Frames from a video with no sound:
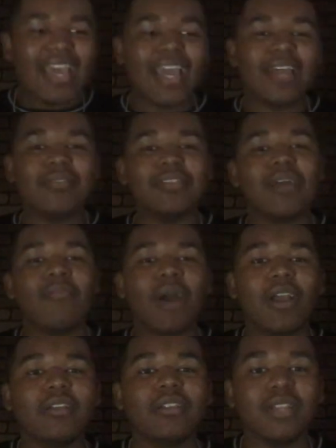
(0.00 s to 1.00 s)
And he was like, why
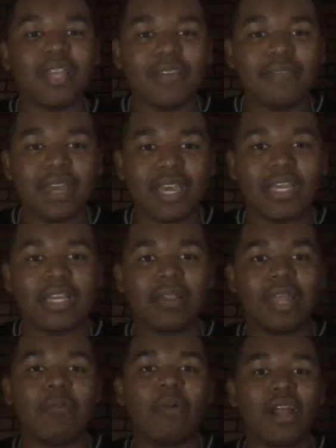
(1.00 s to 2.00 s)
are you leaving?
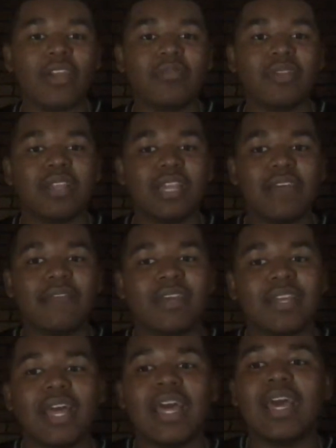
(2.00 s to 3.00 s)
Like, why are you really
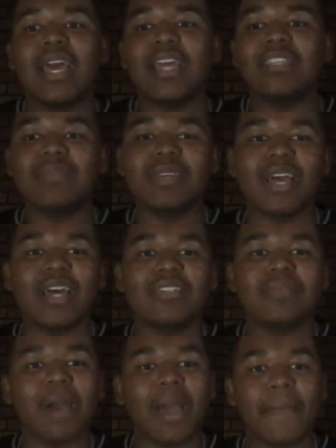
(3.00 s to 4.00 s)
leaving? It's because
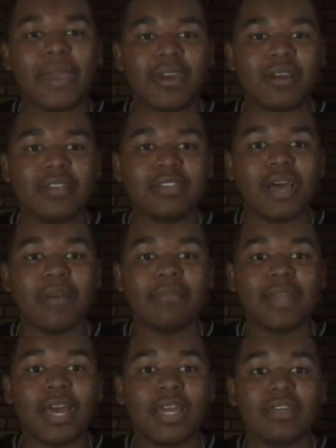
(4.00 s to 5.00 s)
of my parents. I'm
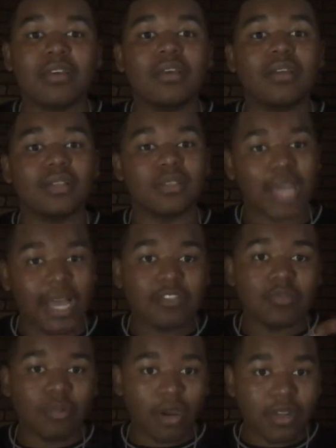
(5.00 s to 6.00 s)
like,
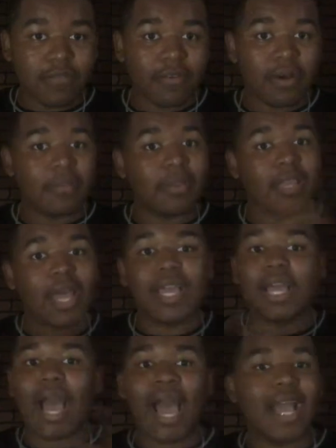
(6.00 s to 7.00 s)
that's one of them, but like,
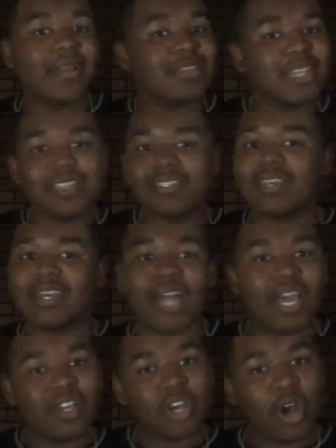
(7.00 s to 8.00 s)
I need to
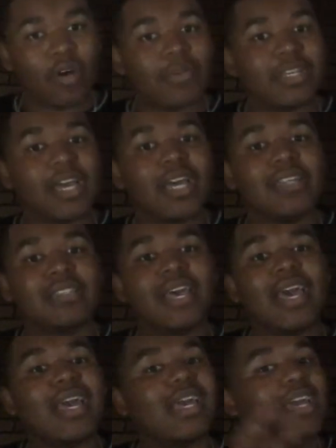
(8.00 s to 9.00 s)
like go because
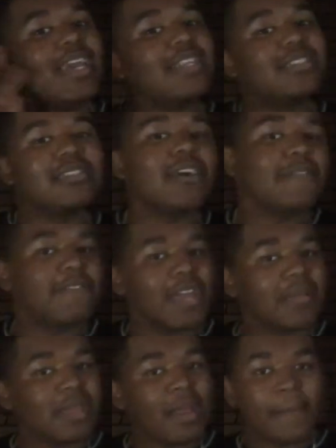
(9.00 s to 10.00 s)
it's a
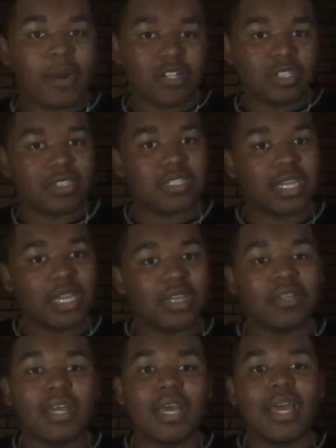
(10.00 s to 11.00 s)
family
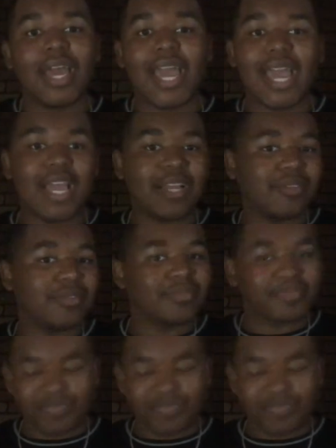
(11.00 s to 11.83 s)
emergency. And